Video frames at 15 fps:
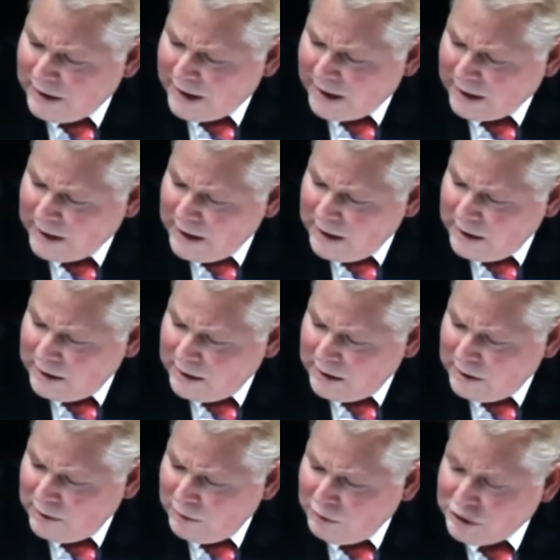that uh,
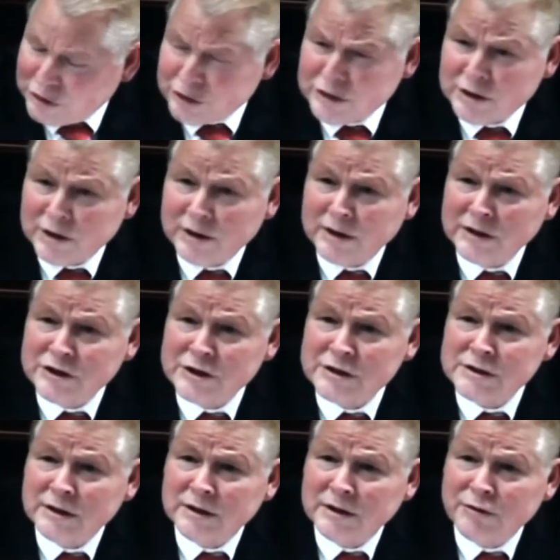we shouldn't uh, just
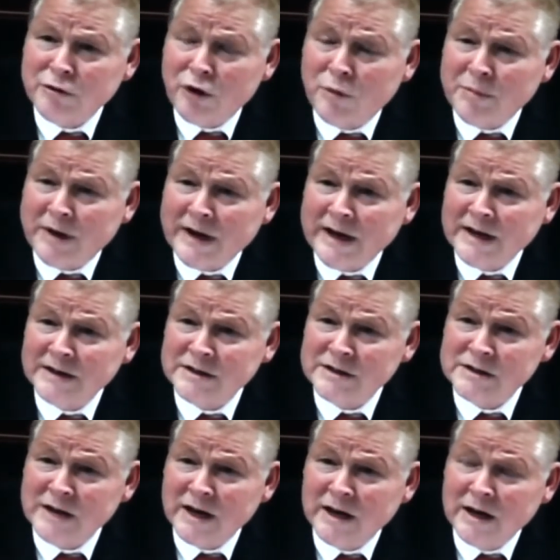throw up our hands and
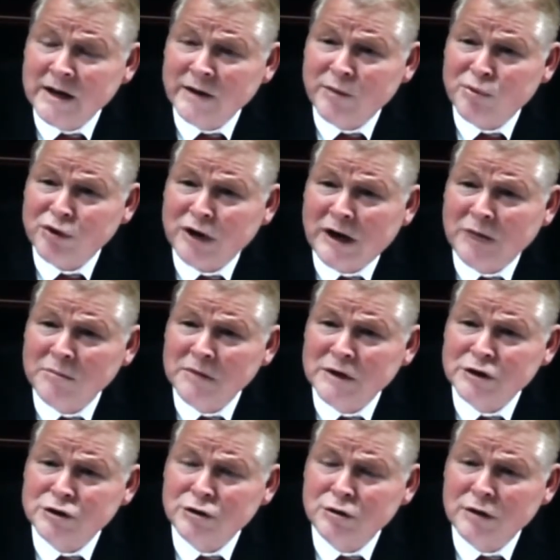say the problem is
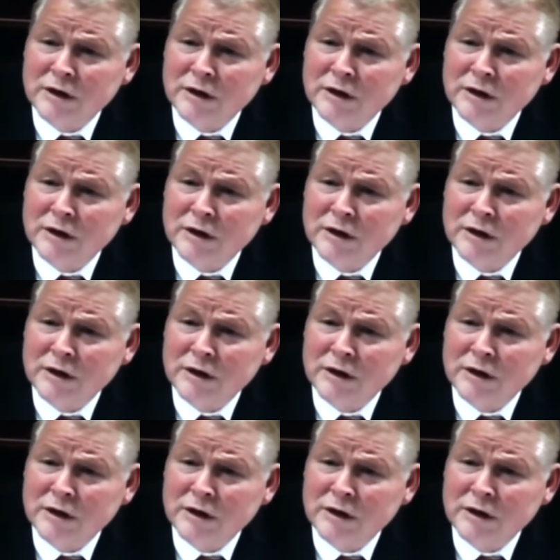too